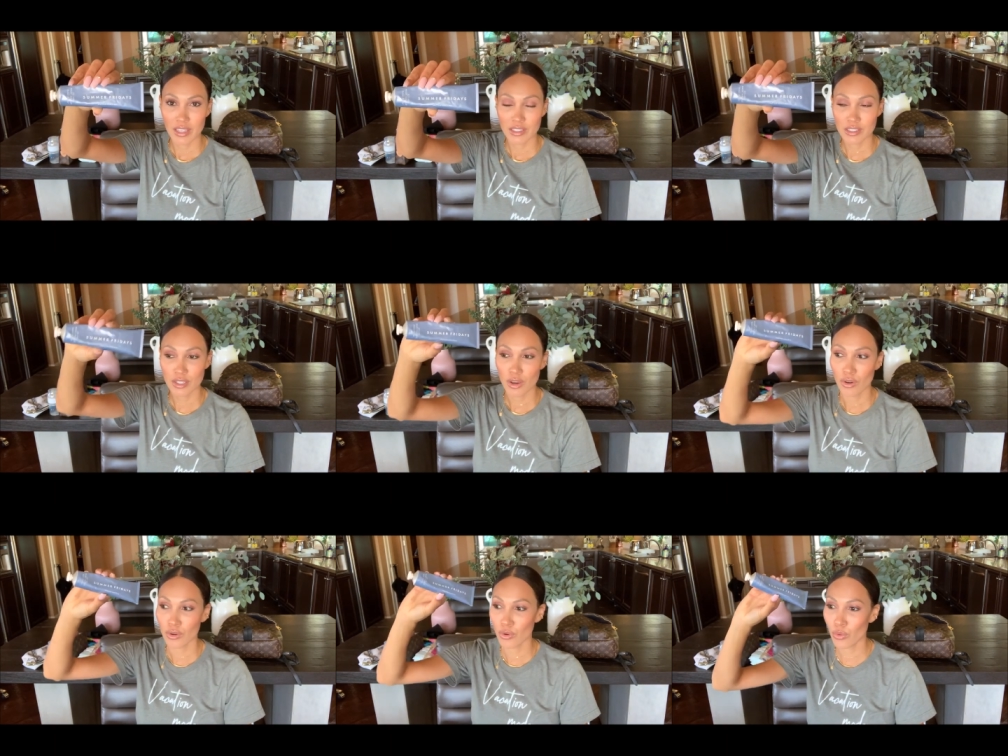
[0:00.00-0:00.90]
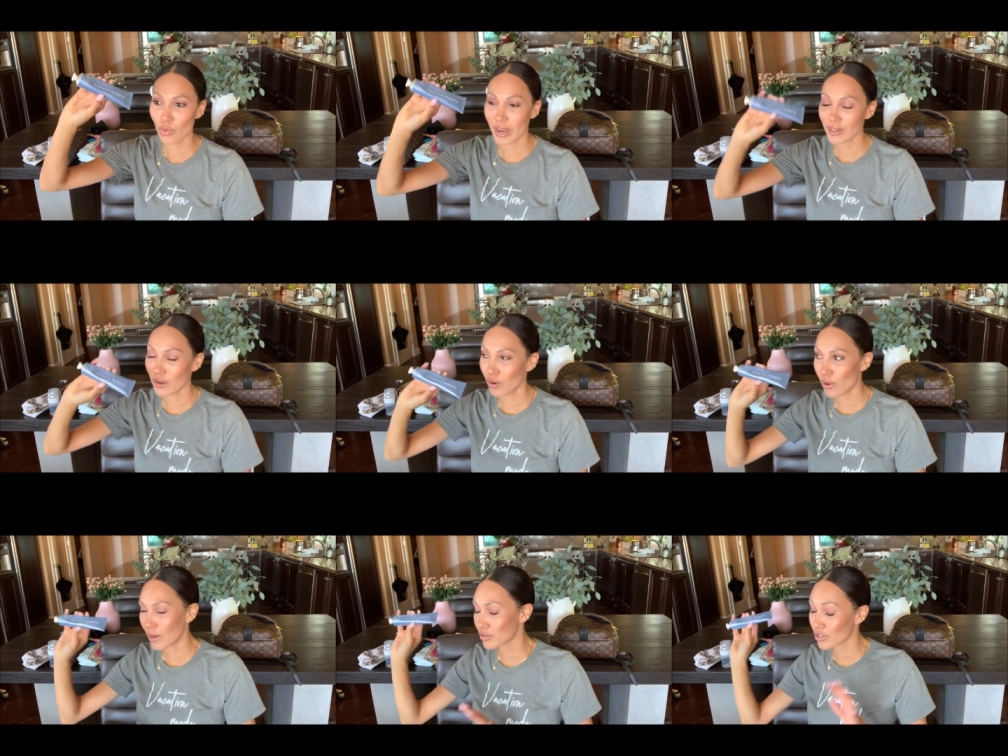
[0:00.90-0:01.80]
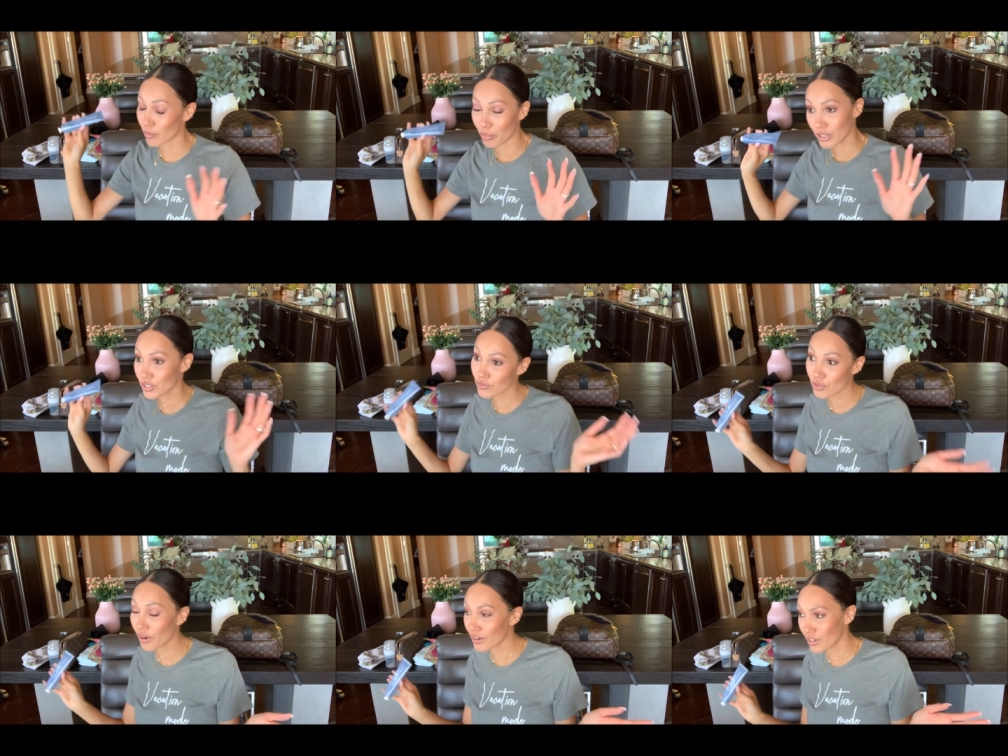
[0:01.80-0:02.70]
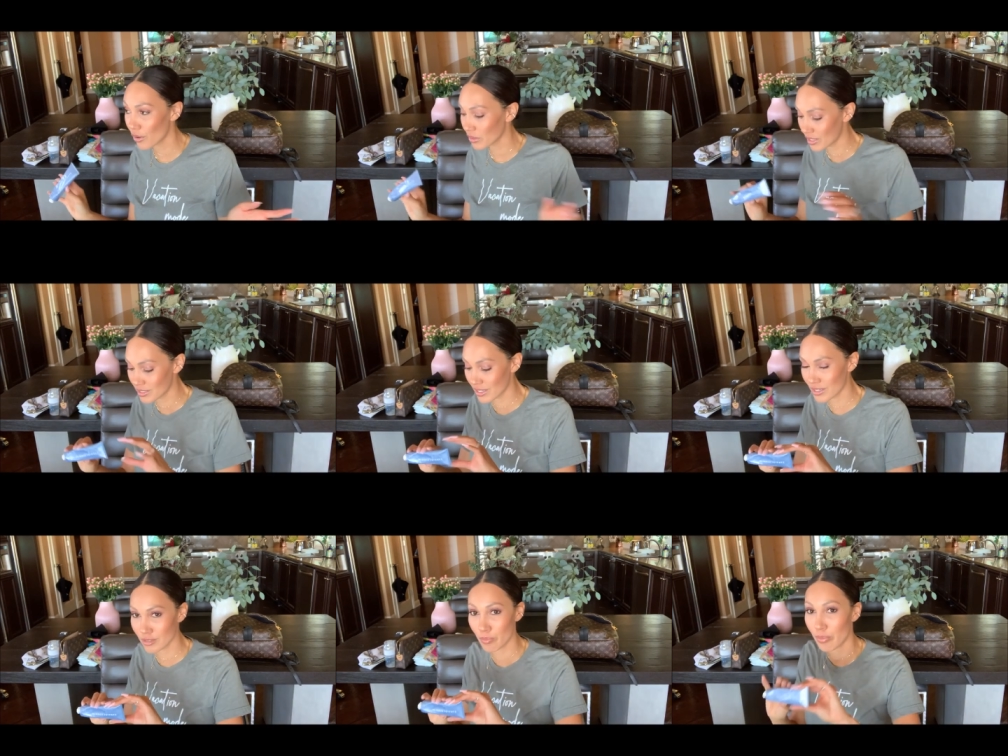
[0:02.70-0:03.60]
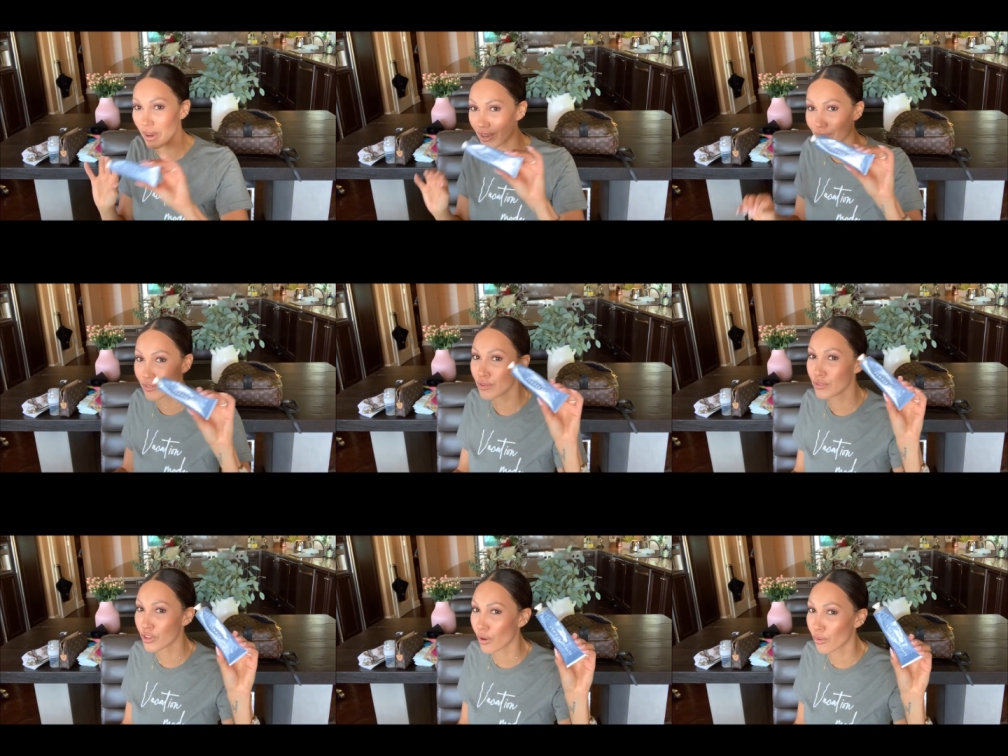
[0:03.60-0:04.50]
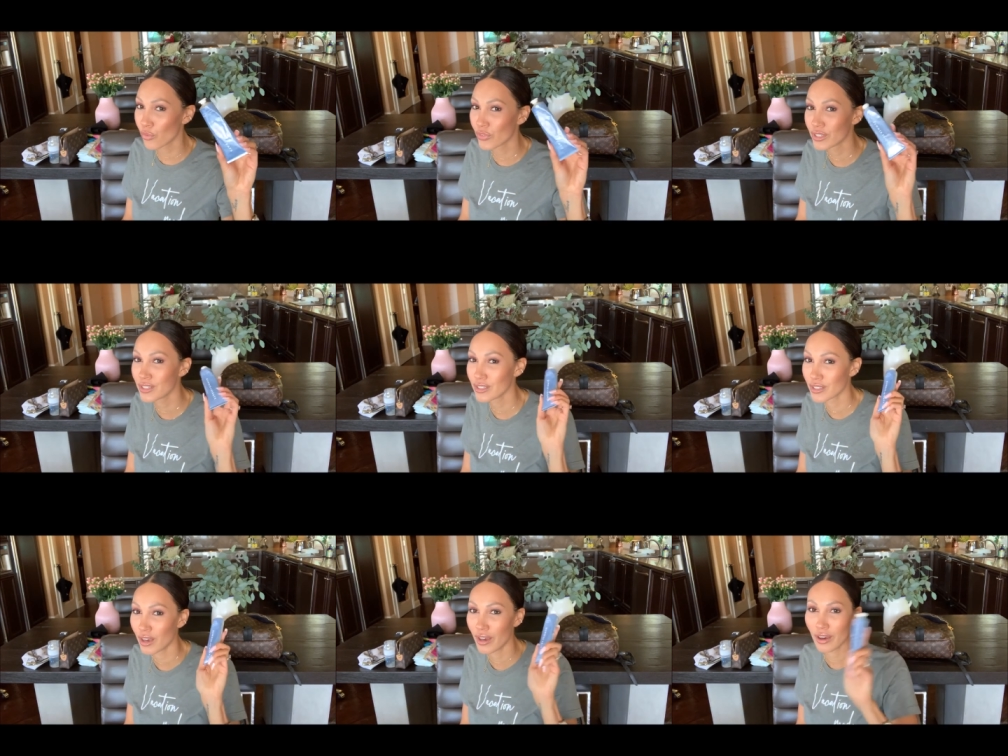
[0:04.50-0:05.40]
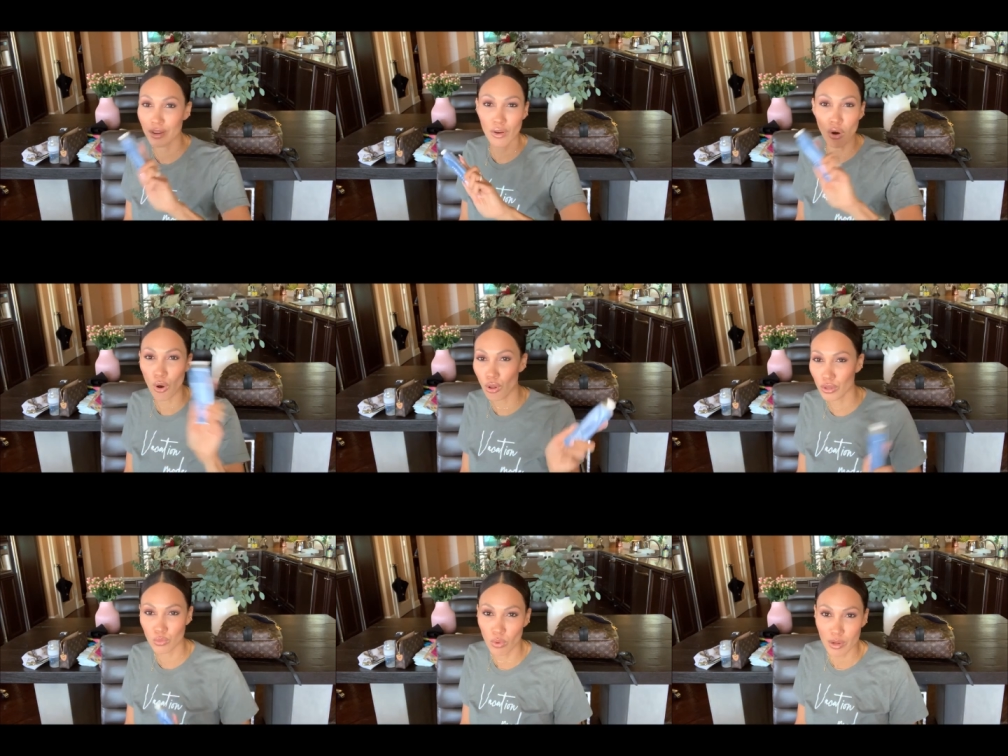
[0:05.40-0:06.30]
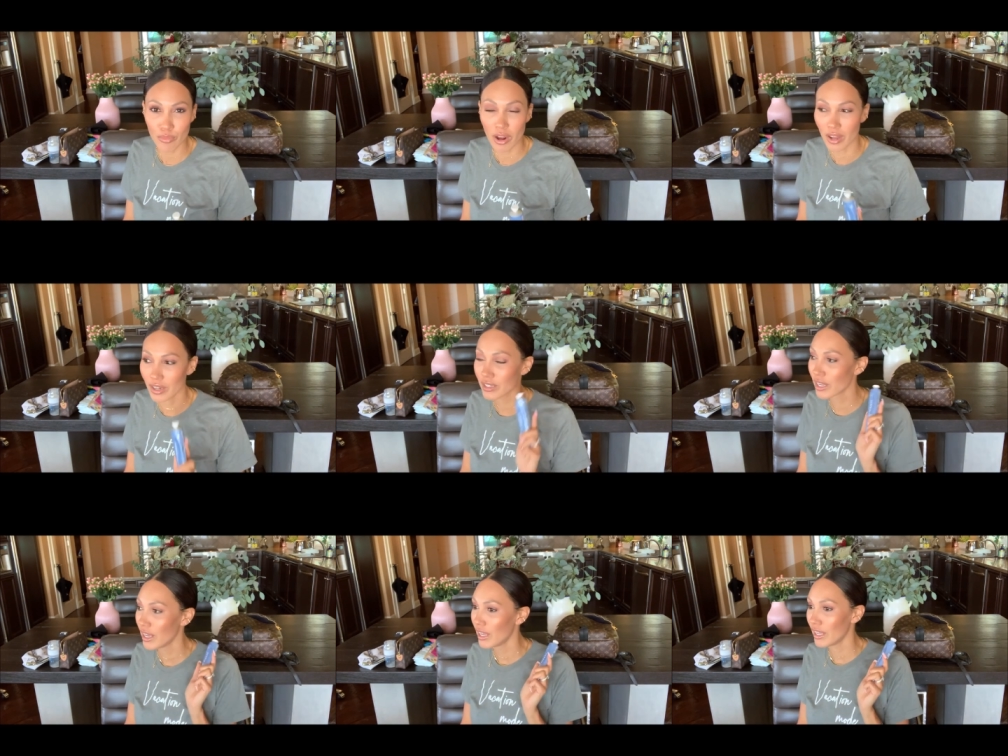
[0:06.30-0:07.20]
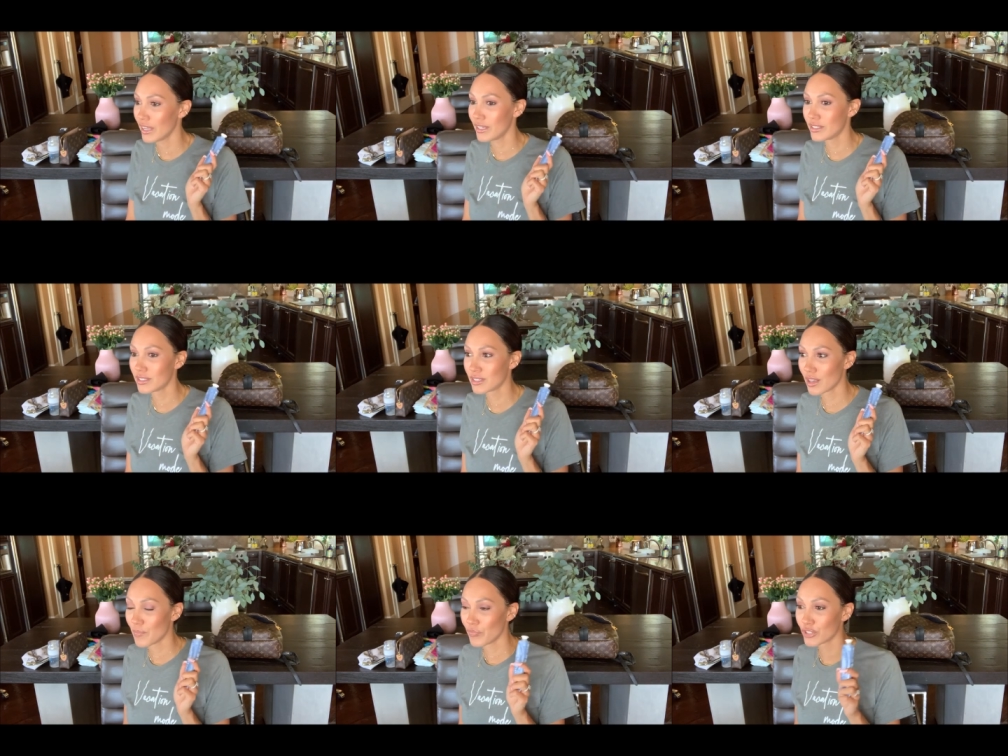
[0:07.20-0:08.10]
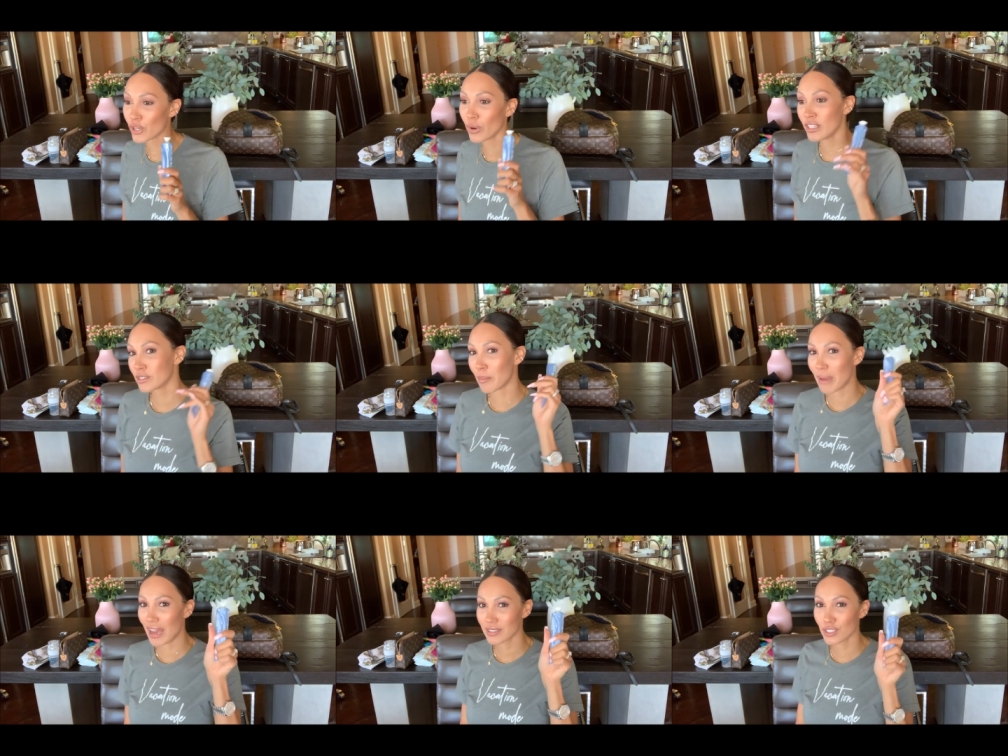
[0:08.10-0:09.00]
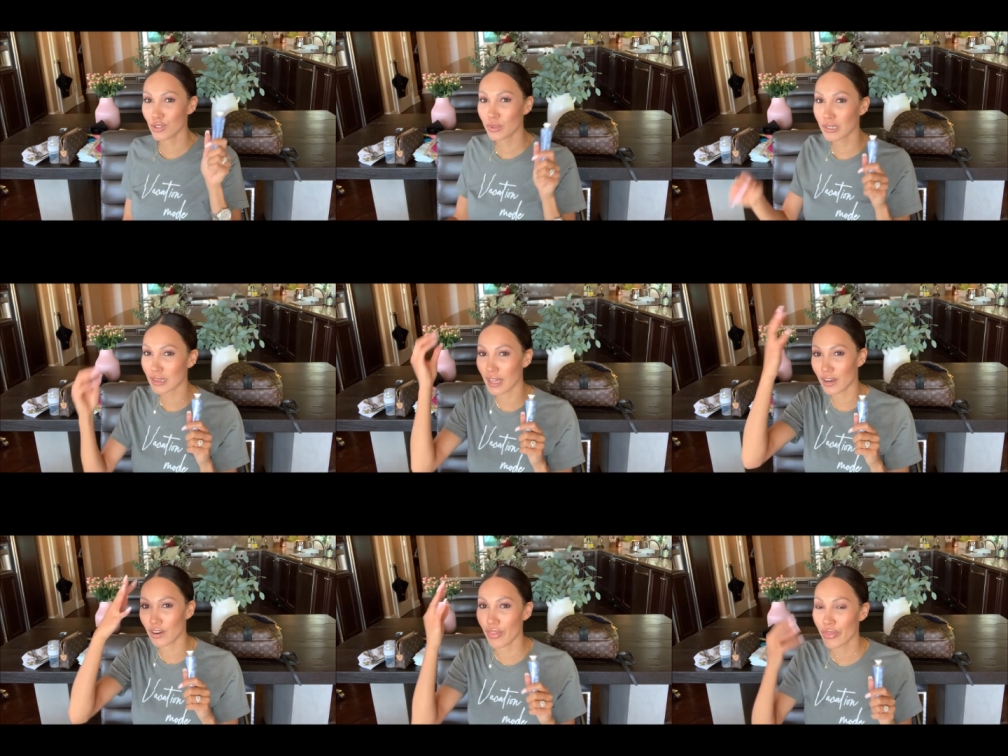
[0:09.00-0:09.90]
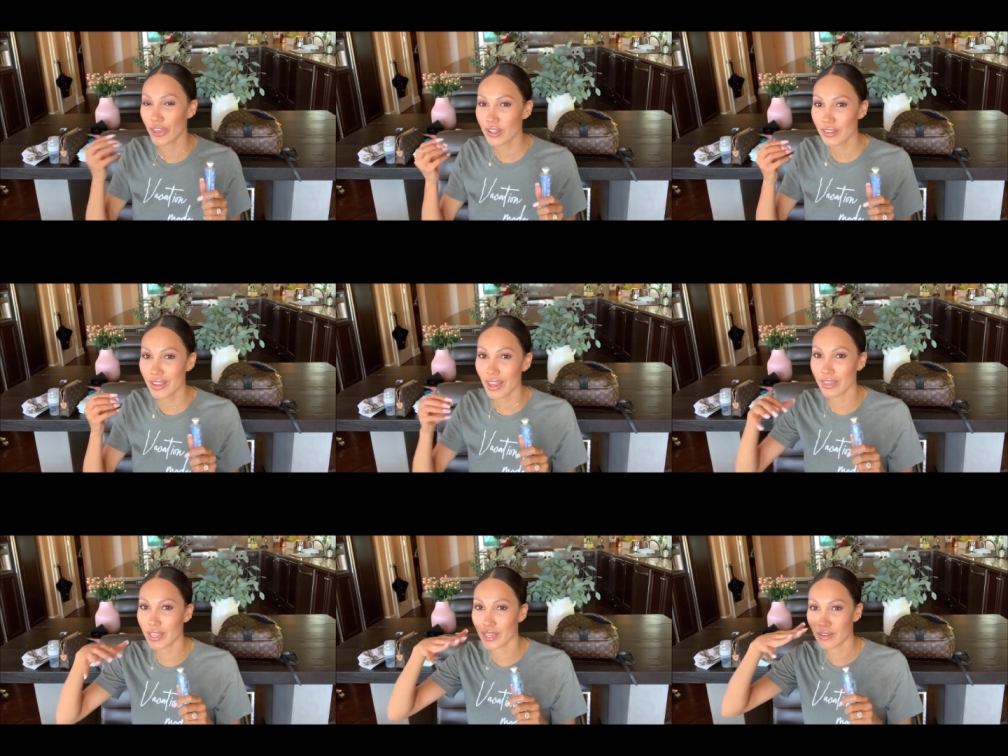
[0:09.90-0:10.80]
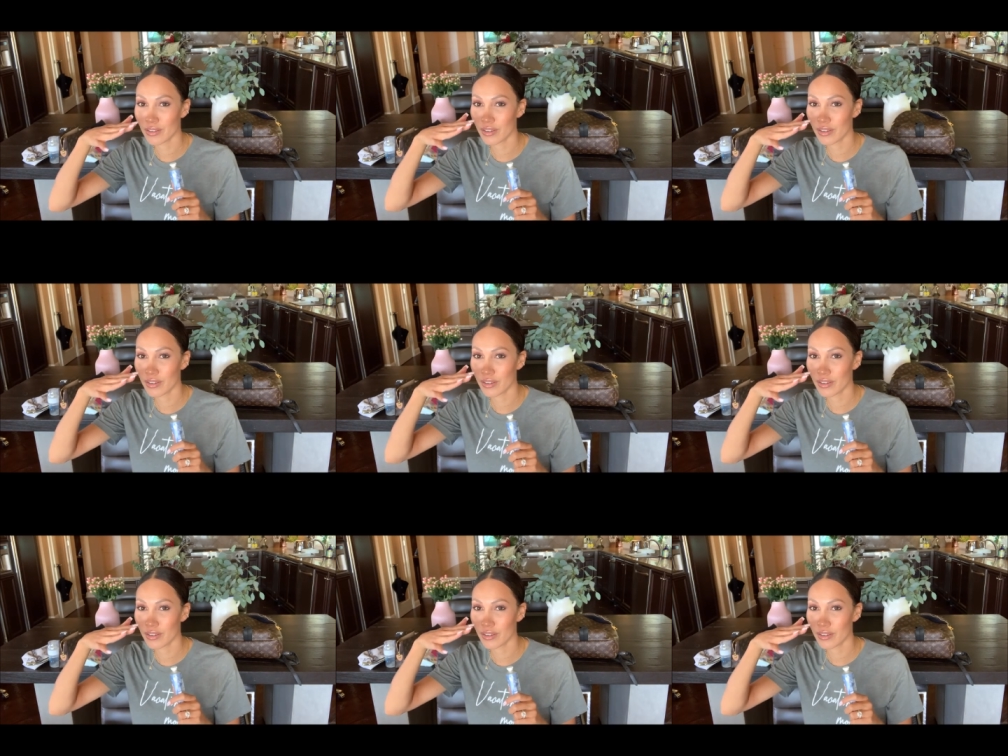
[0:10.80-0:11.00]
So I know, I'm sure a bunch of you already know what this is, but if you don't, this is an all-in-one product. It's a mask that you could layer on thickly, and then,